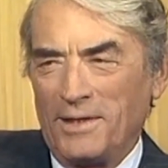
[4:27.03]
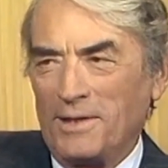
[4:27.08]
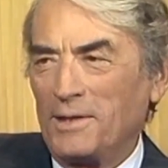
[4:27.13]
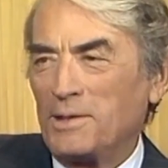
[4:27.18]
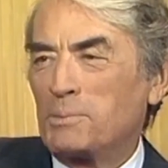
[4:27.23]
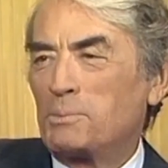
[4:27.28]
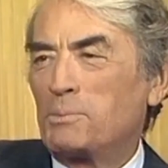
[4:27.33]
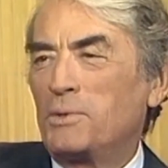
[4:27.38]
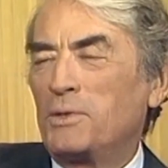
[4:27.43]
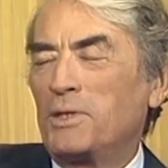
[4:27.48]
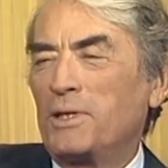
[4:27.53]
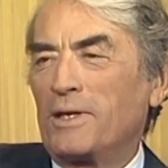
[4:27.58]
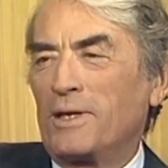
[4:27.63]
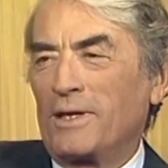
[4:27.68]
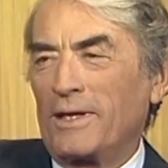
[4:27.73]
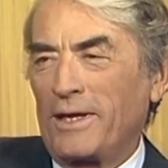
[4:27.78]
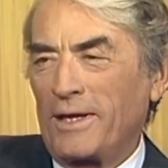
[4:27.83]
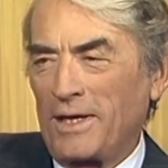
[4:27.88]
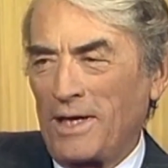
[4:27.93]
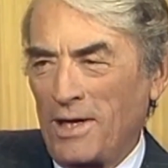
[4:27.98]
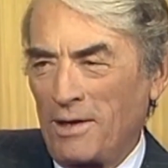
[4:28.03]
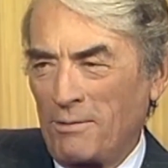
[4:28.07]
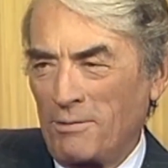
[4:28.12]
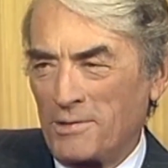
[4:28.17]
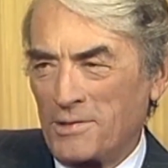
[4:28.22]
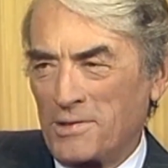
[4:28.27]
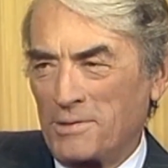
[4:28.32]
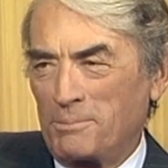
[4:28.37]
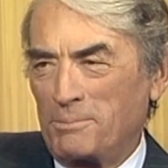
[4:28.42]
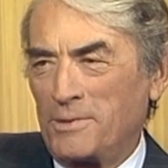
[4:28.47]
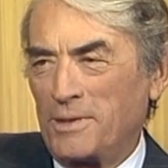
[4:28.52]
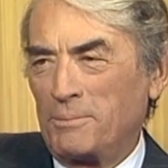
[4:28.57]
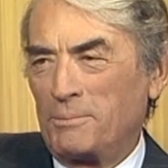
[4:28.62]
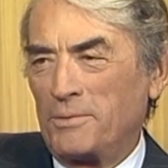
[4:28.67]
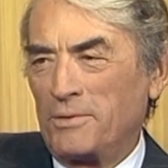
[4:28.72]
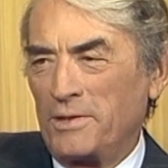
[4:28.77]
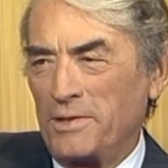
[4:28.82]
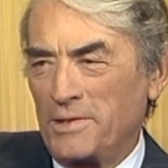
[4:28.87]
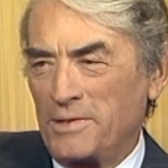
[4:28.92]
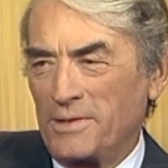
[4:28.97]
is put in a lot of hours of
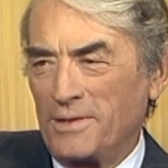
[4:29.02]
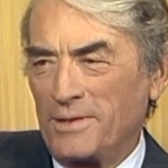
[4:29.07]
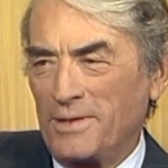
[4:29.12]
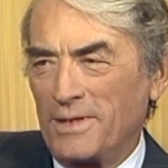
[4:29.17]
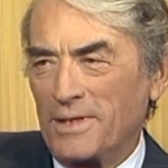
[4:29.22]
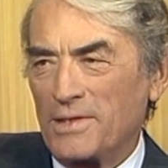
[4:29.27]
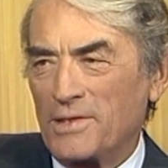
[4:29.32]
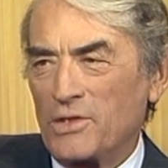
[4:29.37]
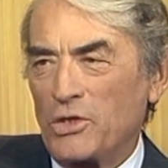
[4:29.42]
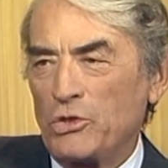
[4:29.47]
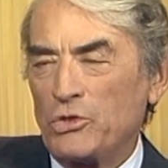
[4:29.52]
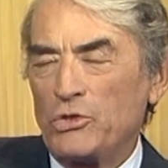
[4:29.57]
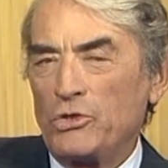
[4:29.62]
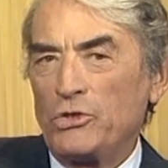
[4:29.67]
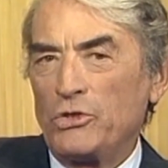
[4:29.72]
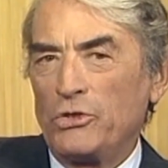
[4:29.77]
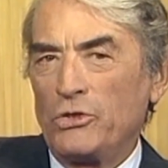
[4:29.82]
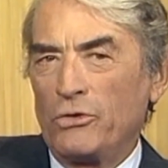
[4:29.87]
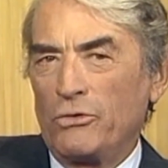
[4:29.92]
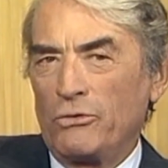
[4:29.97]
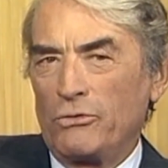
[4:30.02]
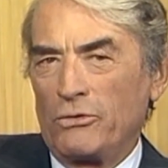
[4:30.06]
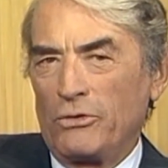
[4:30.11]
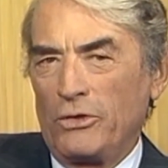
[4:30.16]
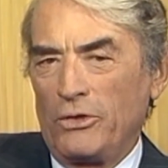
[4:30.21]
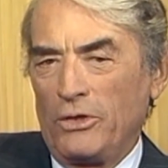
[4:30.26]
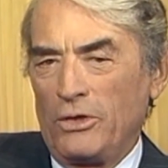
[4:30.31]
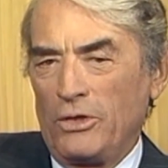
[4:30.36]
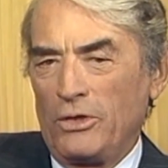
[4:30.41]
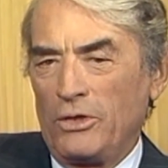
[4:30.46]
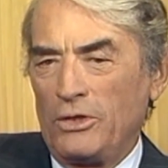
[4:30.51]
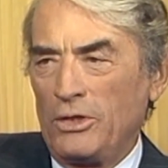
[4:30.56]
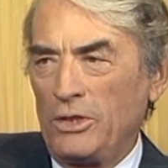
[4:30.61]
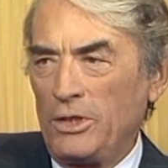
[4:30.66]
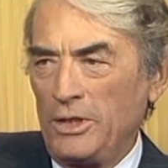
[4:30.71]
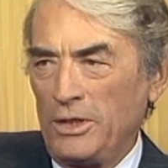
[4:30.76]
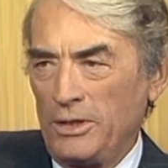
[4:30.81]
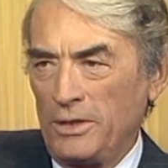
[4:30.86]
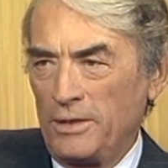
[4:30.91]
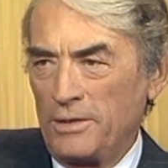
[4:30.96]
preparation so that you don't
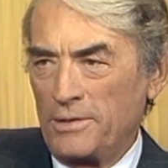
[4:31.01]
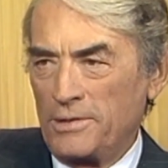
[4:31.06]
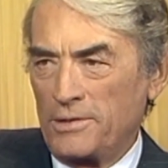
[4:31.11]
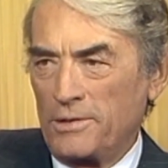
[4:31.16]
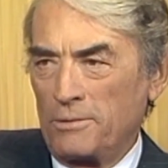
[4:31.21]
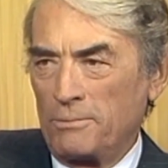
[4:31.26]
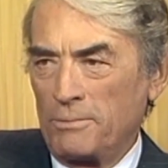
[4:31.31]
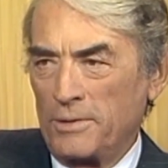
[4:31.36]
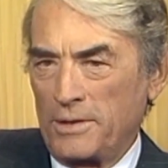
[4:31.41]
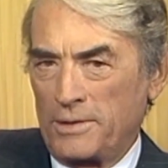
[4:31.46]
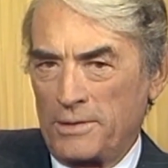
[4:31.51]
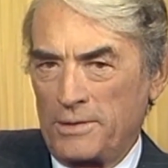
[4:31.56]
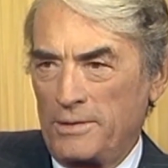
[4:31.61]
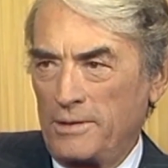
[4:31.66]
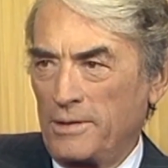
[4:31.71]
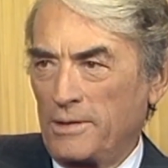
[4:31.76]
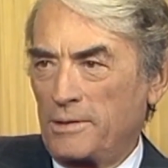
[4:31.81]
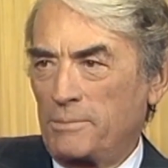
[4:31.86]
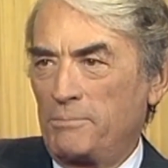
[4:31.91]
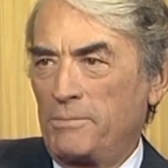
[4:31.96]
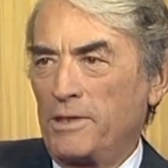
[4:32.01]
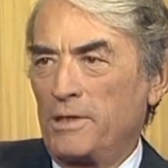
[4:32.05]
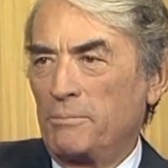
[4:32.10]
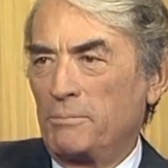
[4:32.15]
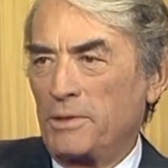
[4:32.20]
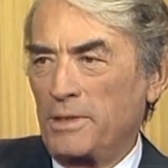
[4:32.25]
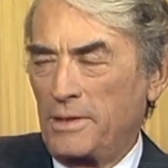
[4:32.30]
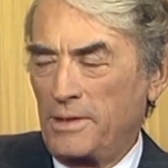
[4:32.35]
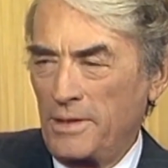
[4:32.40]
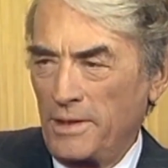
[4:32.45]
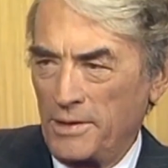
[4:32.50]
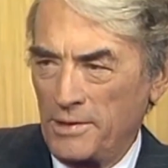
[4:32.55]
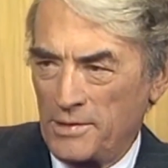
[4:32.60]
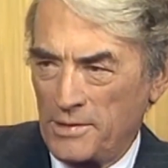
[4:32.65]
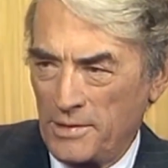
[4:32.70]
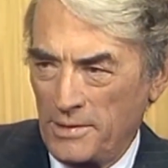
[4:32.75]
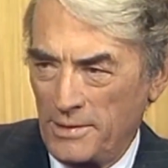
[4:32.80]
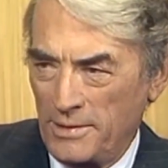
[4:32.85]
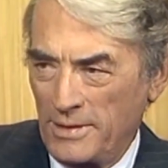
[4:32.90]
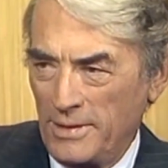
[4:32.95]
need so much the
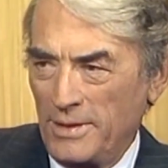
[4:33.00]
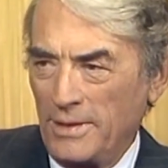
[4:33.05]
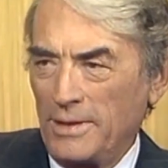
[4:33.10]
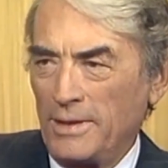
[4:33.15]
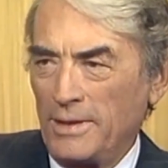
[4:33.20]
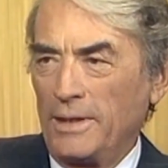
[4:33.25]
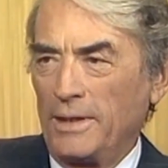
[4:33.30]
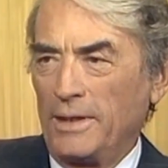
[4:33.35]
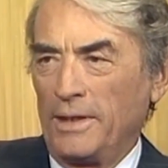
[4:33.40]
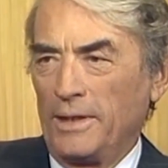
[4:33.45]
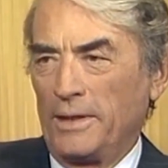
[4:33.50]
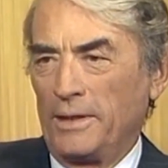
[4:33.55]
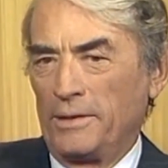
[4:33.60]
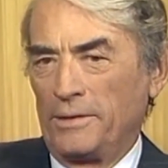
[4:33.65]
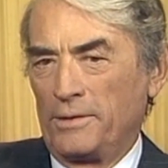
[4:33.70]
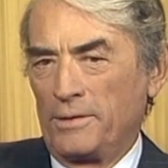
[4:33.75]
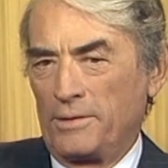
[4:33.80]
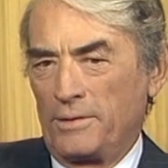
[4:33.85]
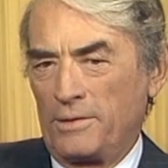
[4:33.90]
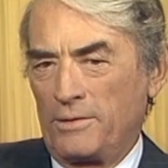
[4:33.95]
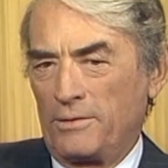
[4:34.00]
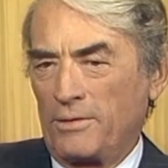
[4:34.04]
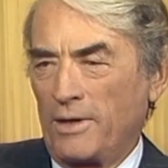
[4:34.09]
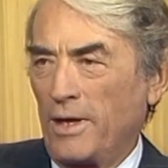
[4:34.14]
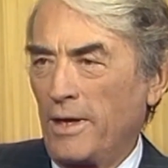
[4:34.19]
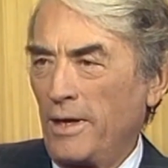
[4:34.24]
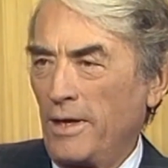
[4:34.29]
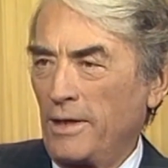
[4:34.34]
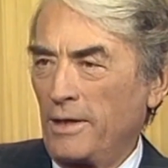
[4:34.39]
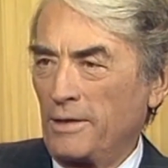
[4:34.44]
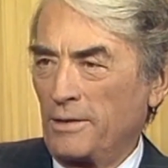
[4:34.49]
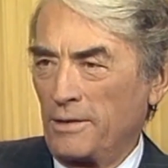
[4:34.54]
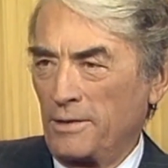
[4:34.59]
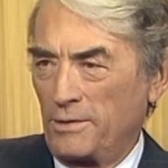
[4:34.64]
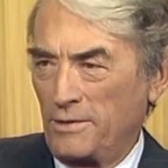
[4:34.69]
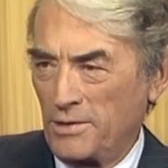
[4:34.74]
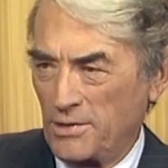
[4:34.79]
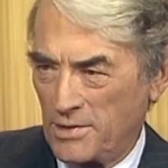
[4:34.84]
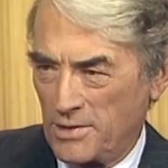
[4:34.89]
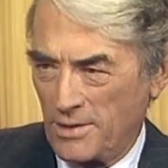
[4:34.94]
experimentation and the trying and the
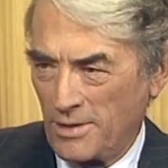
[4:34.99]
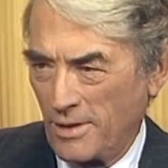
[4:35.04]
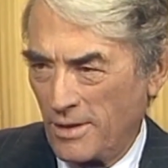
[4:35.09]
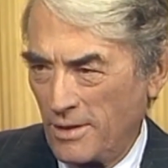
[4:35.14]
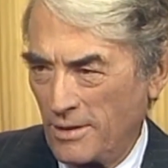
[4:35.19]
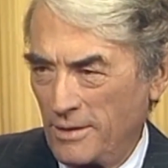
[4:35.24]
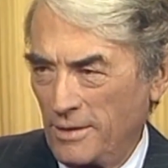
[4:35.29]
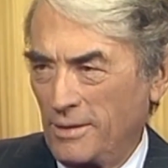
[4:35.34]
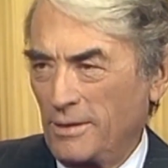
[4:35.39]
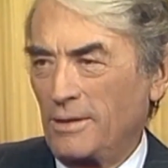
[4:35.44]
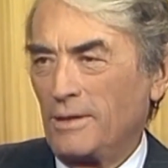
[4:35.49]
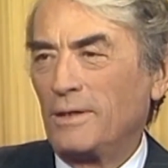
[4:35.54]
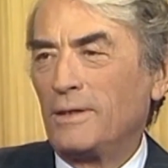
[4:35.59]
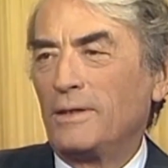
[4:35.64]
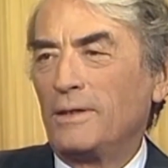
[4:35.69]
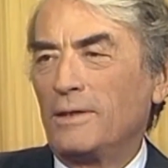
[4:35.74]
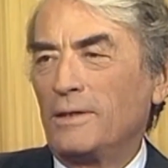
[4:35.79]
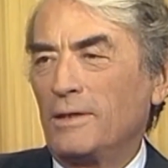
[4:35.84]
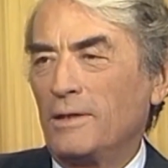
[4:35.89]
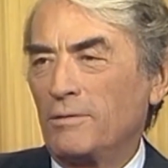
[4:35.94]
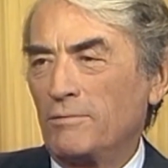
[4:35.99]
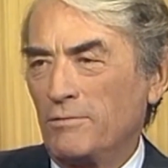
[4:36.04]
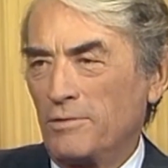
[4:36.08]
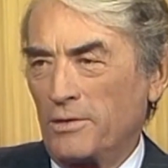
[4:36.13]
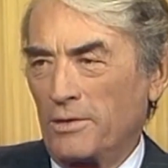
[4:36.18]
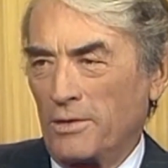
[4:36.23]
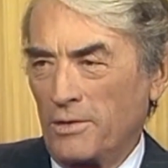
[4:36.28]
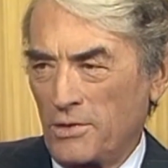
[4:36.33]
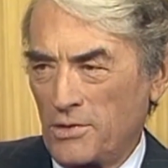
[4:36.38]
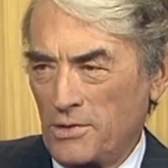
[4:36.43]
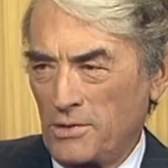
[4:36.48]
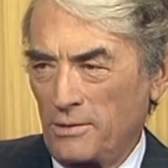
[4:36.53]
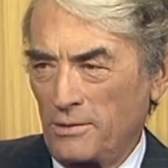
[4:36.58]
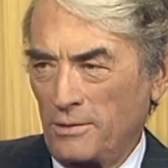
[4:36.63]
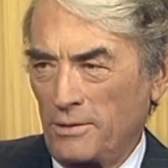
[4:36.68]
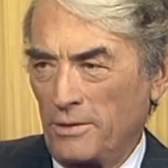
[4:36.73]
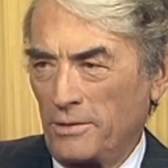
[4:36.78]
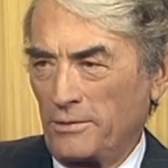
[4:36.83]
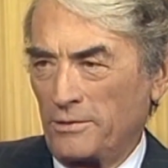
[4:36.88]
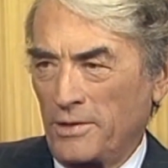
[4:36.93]
discarding of
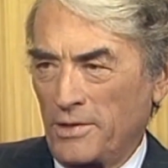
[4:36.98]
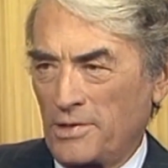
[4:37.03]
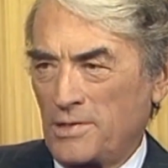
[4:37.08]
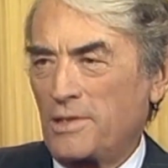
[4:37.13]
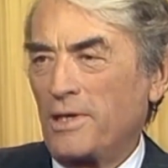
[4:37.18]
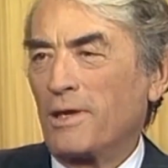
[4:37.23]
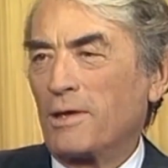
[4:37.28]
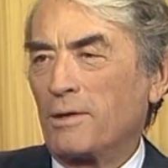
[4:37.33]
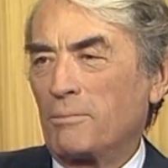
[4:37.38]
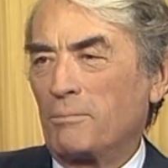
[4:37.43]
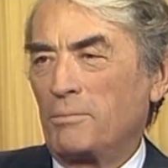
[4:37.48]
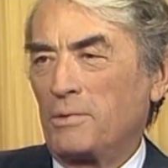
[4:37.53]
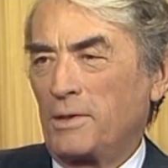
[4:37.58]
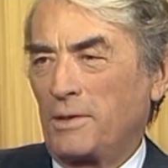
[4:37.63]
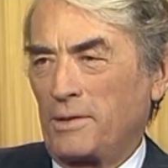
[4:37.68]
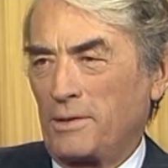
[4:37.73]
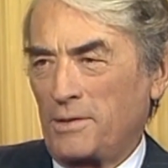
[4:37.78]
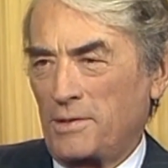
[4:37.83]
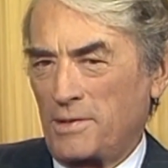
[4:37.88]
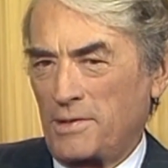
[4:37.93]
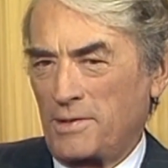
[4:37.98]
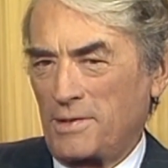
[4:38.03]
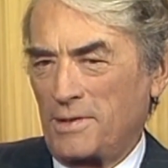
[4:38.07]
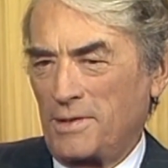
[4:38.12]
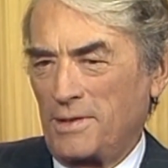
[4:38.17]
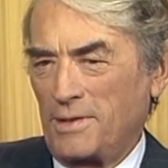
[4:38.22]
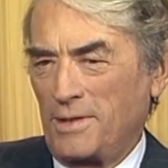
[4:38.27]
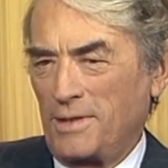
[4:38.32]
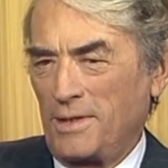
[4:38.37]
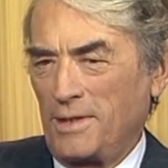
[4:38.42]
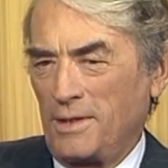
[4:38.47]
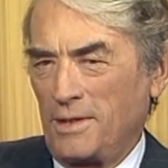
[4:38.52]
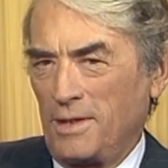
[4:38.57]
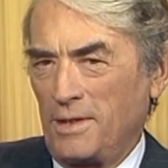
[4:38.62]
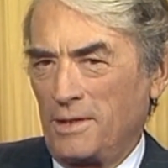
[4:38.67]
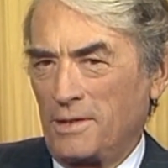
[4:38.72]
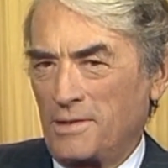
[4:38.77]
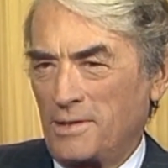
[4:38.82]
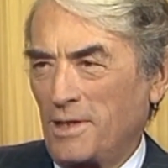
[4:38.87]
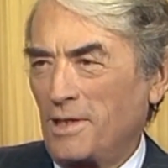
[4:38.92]
rehearsal on the set, because
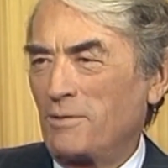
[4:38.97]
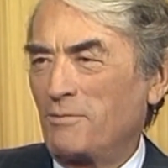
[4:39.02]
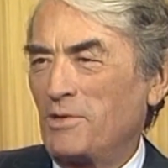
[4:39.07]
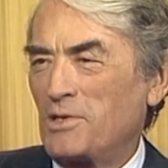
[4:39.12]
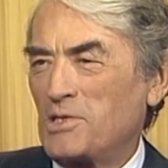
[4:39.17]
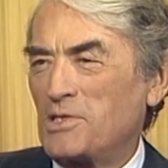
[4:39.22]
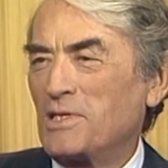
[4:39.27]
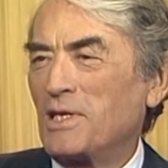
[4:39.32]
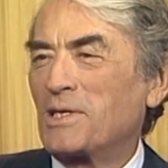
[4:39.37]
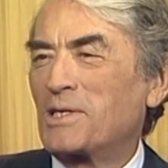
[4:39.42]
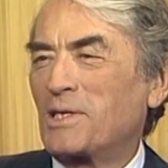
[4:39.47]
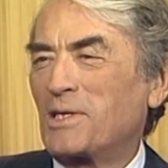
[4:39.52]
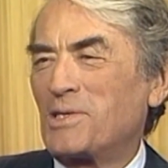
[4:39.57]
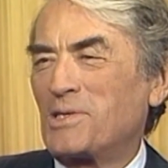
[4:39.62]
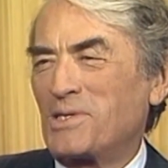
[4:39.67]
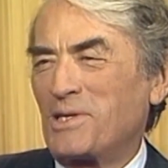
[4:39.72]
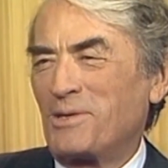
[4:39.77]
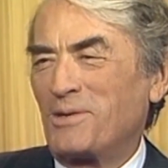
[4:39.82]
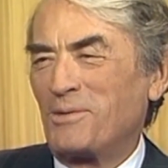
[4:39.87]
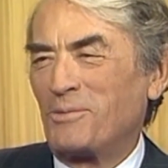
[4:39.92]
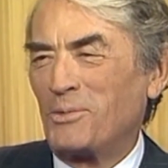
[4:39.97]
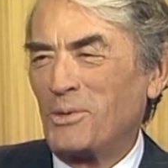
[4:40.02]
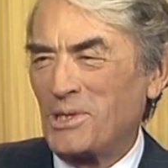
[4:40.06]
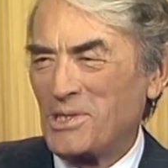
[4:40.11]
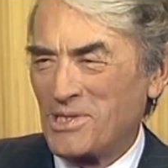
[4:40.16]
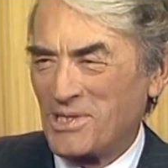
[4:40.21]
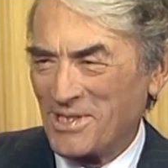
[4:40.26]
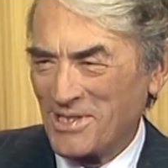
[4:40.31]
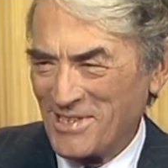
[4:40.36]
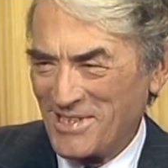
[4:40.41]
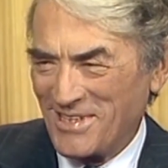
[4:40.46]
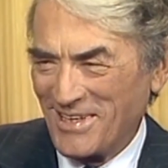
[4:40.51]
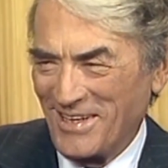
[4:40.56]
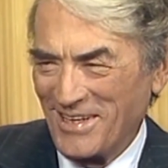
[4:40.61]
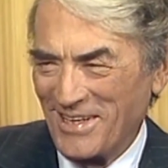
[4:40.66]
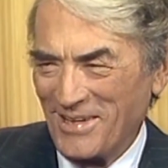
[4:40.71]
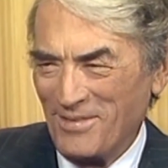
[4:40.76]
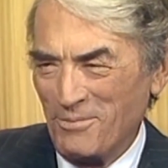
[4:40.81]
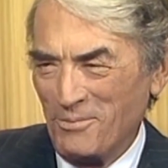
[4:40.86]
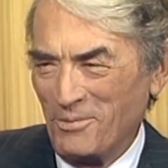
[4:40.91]
in television that's considered wasted
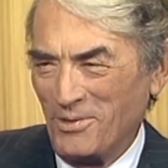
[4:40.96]
time.